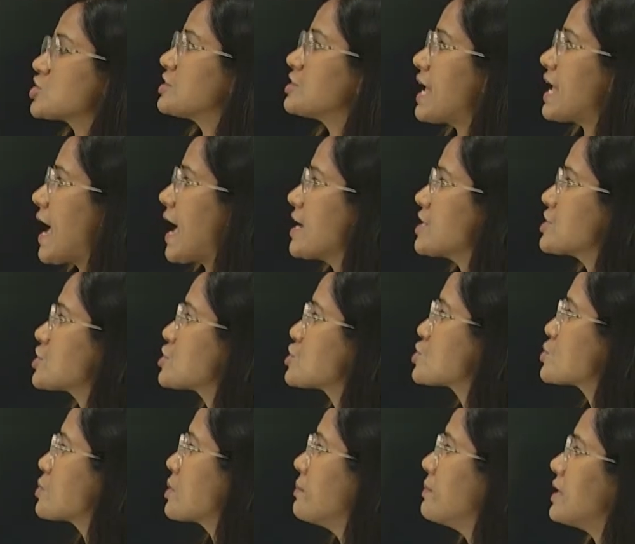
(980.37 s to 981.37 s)
dash
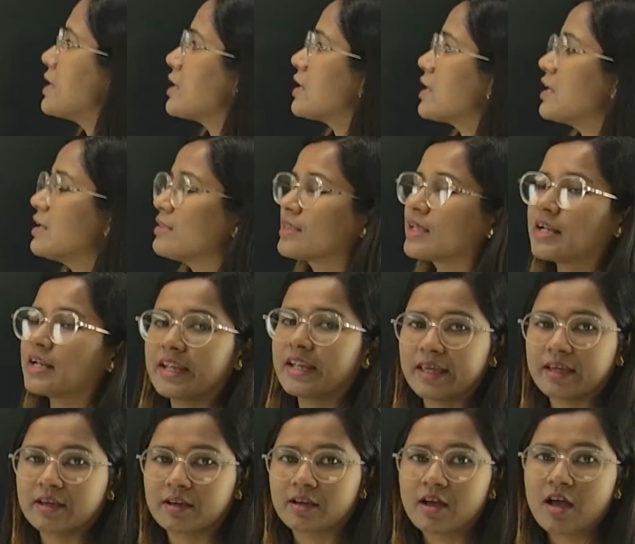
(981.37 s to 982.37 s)
swimming in the
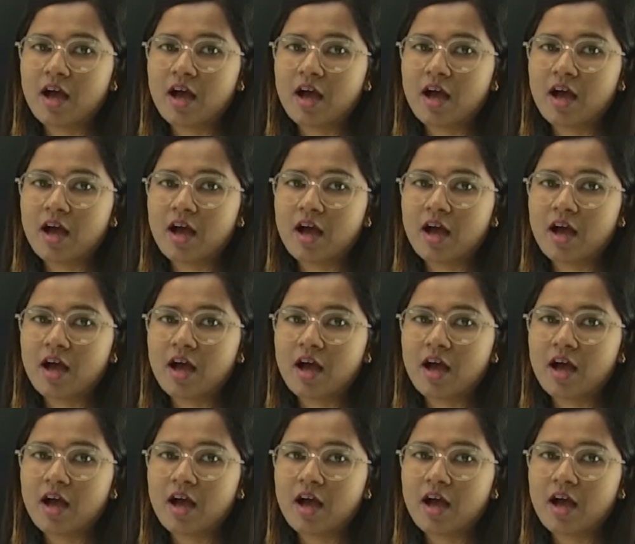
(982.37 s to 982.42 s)
lake.